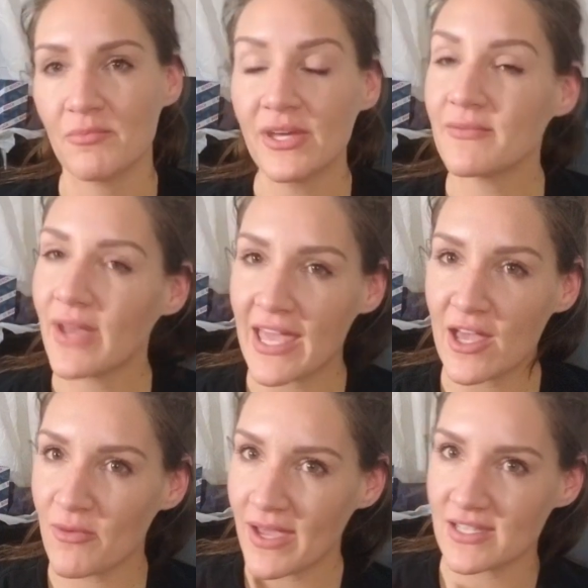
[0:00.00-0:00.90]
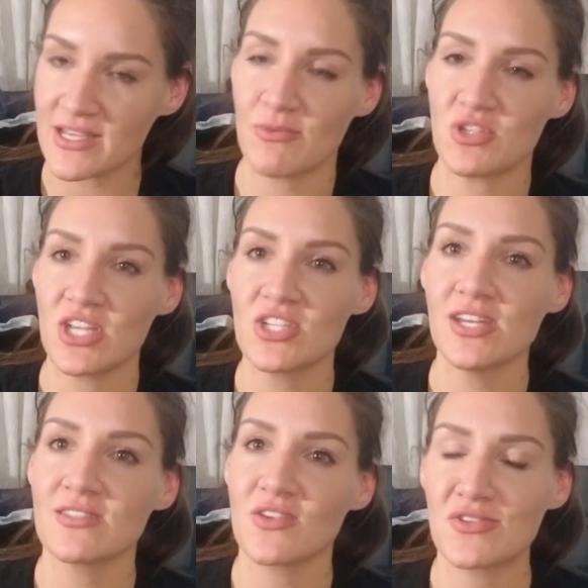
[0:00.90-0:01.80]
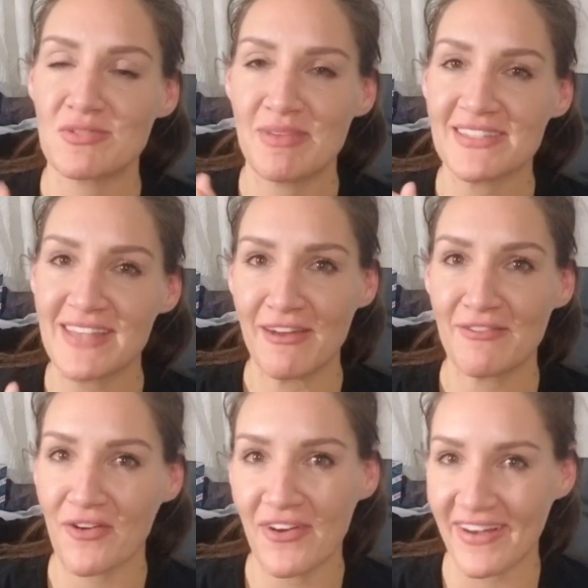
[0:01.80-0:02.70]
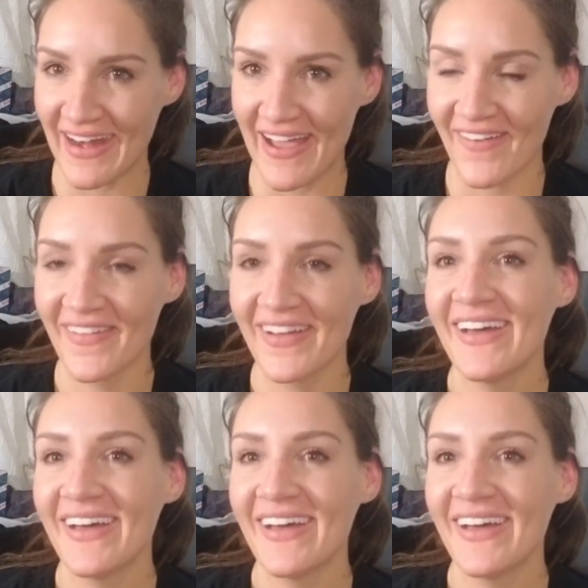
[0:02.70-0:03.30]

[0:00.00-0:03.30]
But I can't go back in time and change that, so I'll just be excited for it now.